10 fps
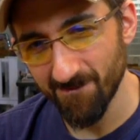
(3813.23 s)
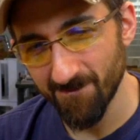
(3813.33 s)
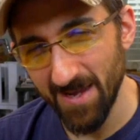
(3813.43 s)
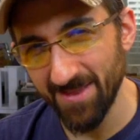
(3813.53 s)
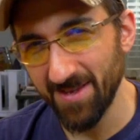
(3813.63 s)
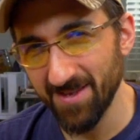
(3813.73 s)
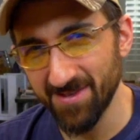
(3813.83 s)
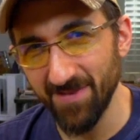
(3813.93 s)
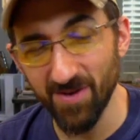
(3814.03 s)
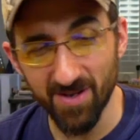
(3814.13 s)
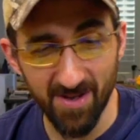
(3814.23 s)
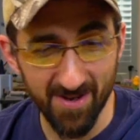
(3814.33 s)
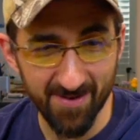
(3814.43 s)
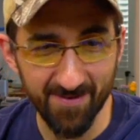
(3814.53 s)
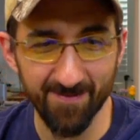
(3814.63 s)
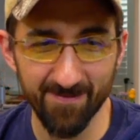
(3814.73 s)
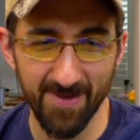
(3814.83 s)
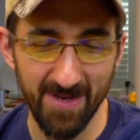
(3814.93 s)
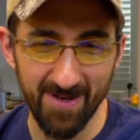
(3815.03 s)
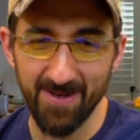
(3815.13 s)
I think it's seven o'clock.
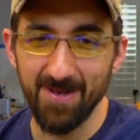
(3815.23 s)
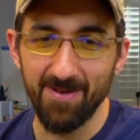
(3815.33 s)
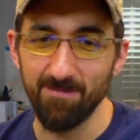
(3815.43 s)
Uh,